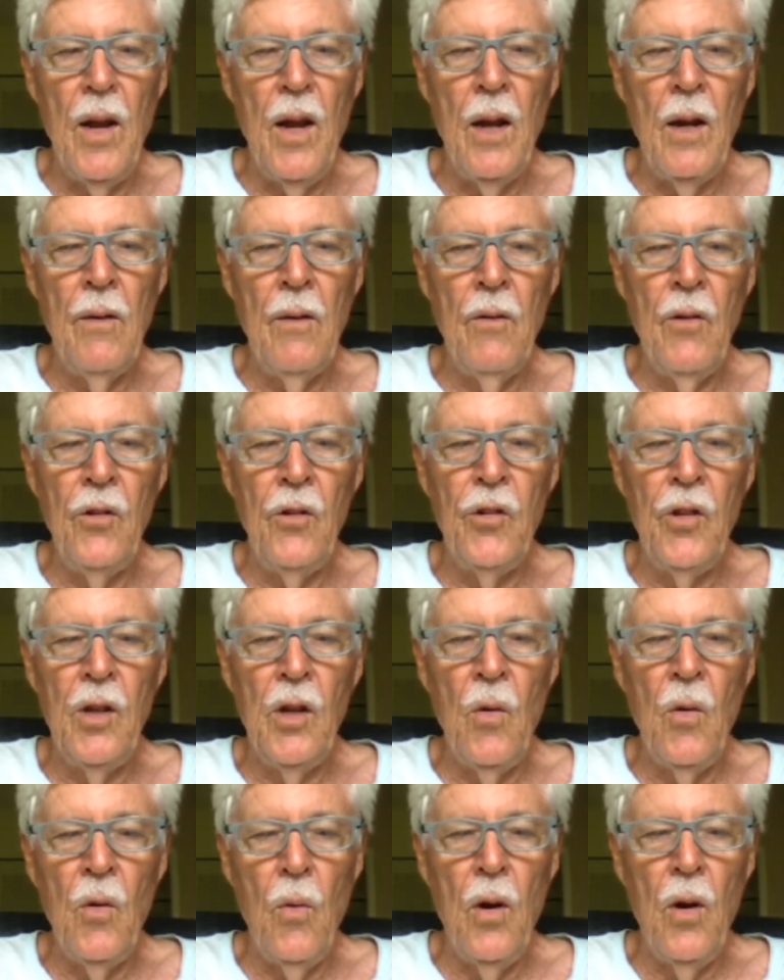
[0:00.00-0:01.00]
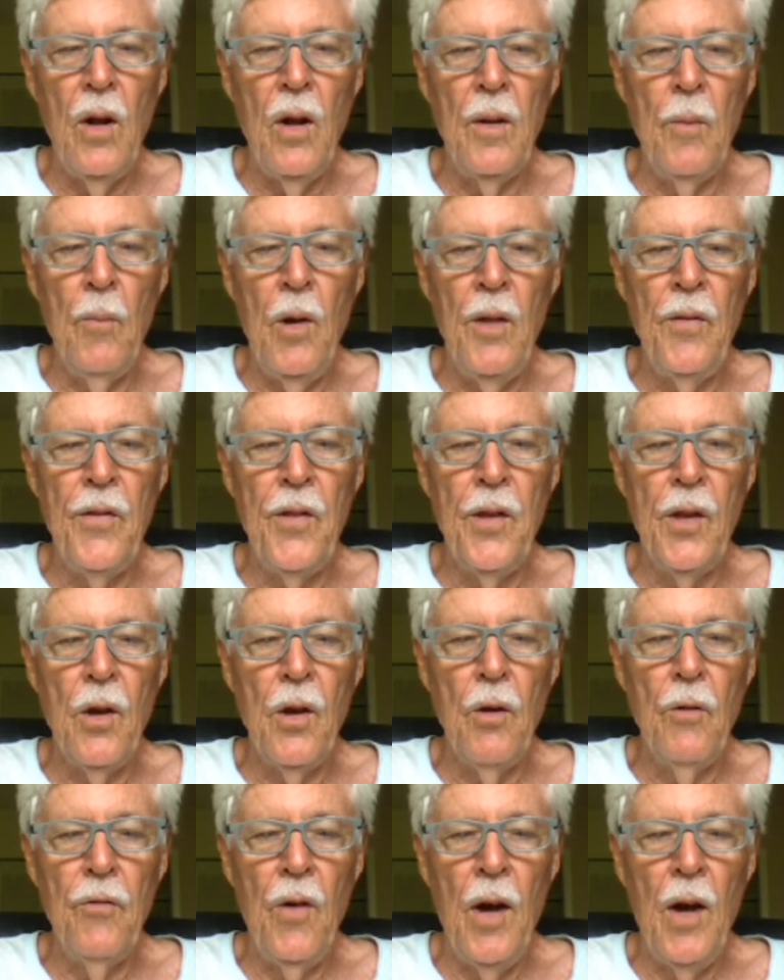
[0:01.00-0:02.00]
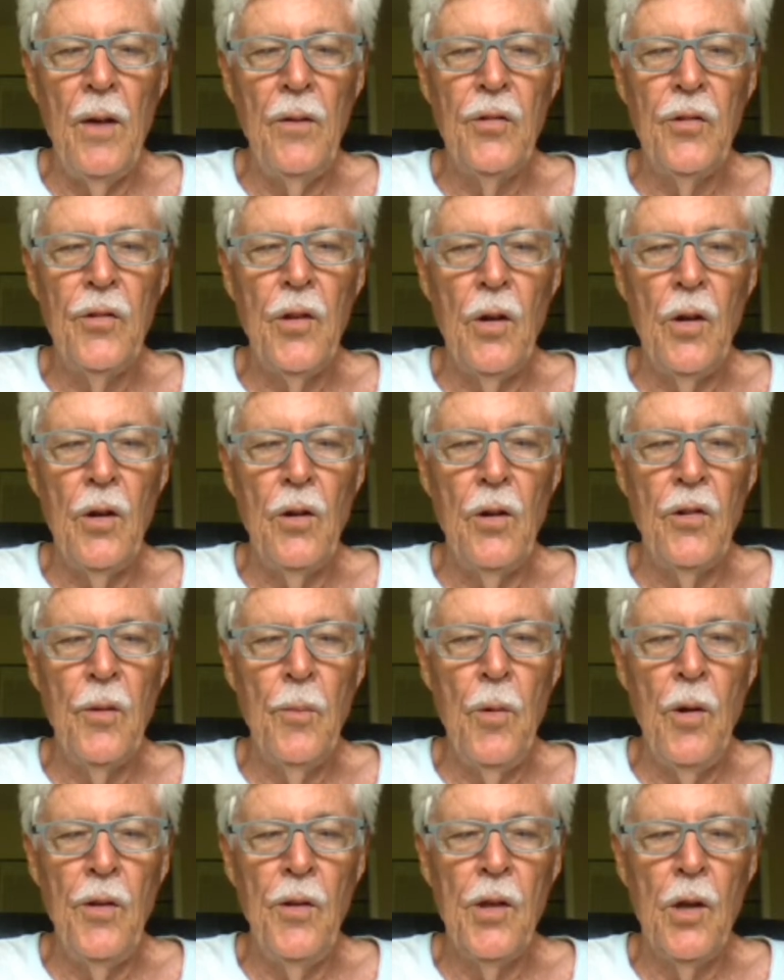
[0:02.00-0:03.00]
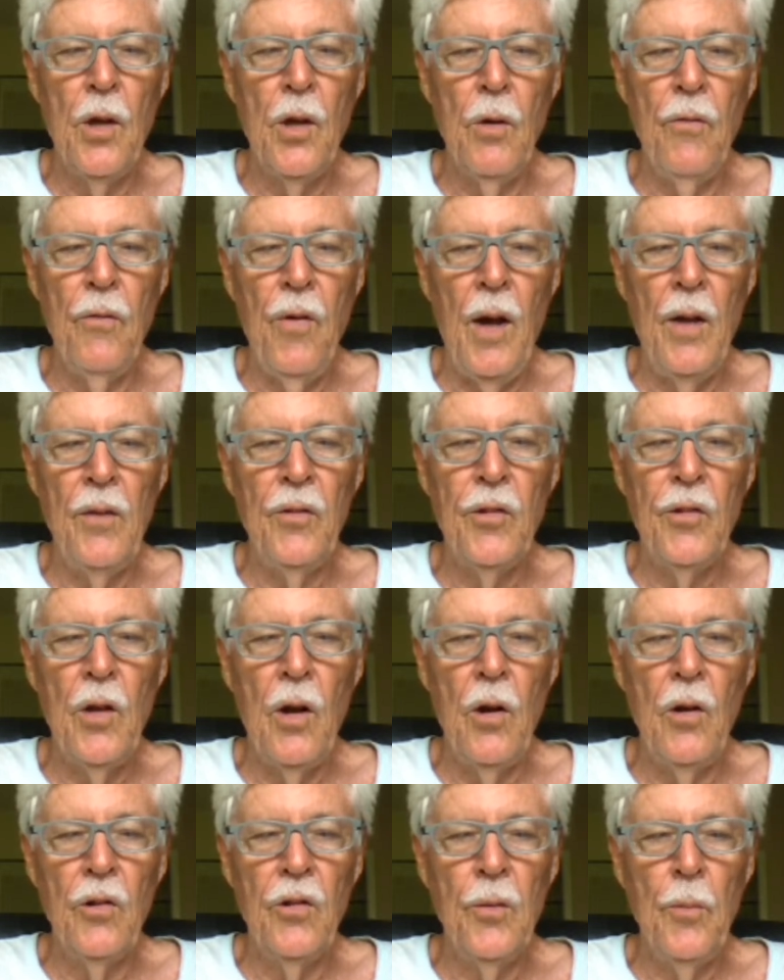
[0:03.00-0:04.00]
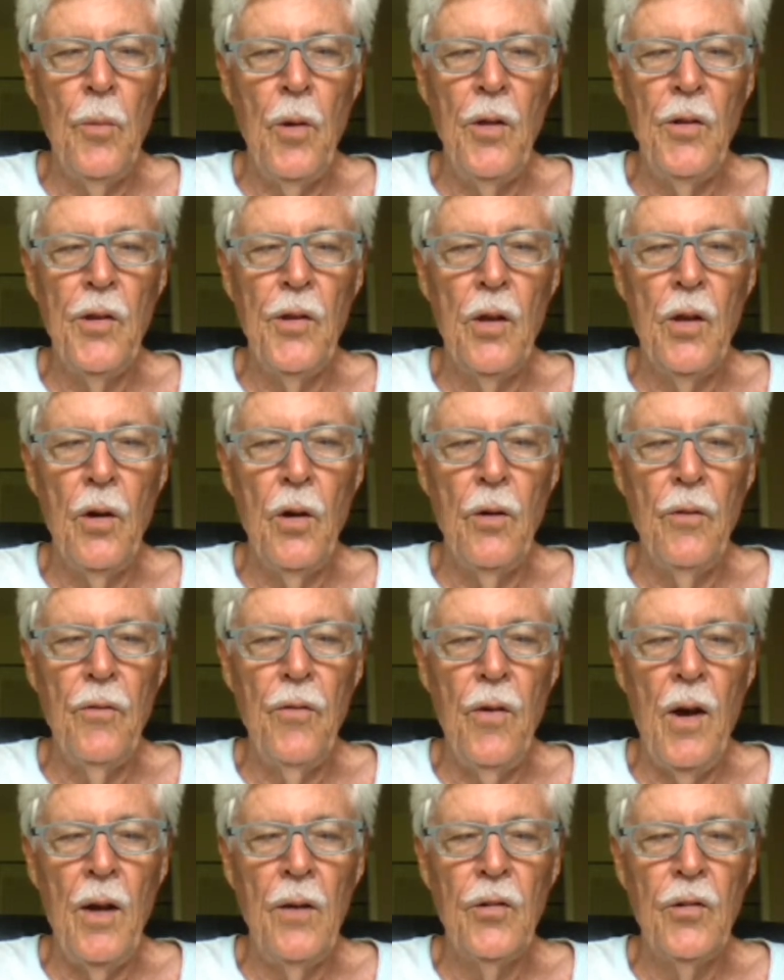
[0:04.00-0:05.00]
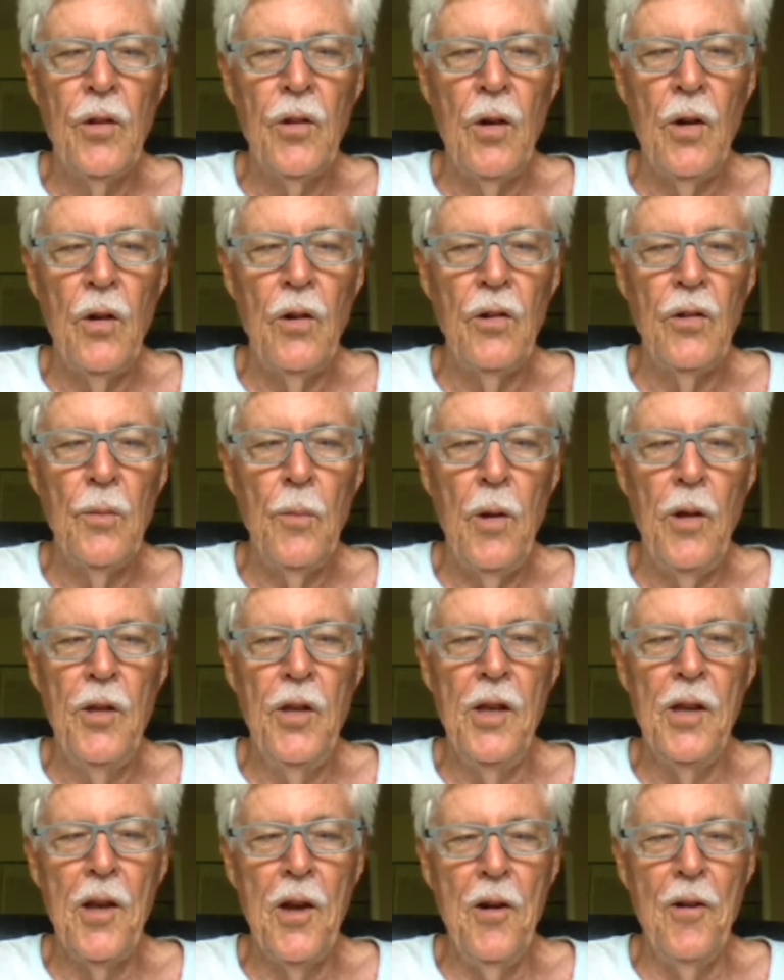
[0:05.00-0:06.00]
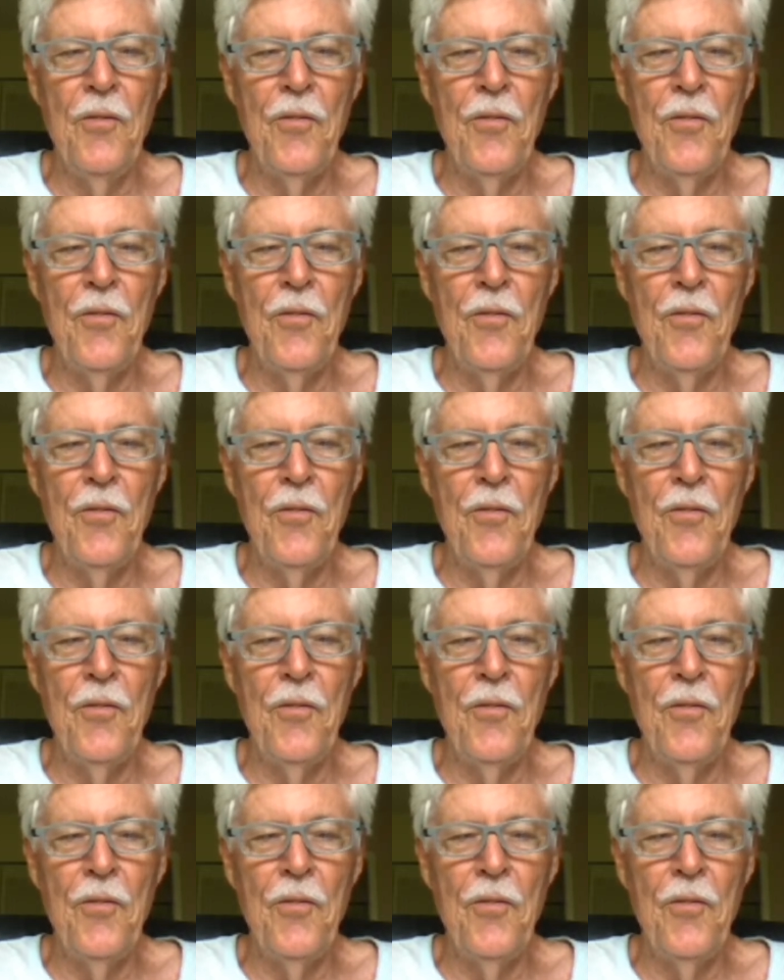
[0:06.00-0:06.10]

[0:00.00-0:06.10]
Every single one. A month ago, 5 stars. A month ago, 5 stars. A month ago, 5 stars. A month ago.